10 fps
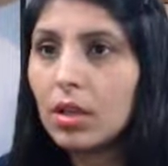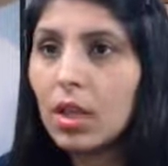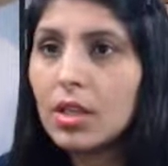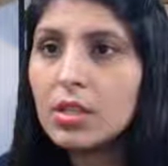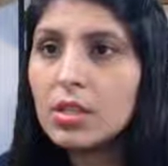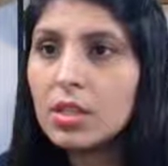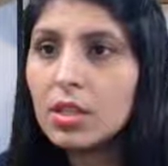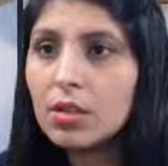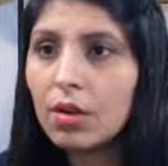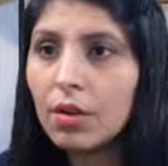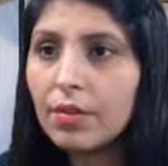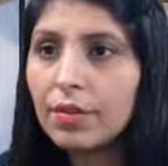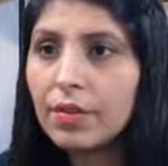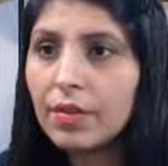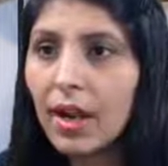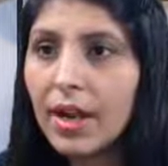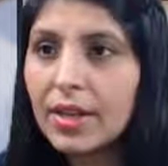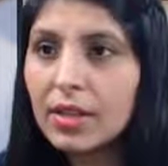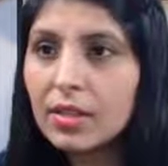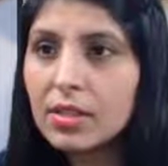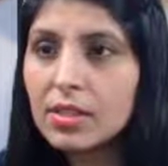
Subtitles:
instead of writing this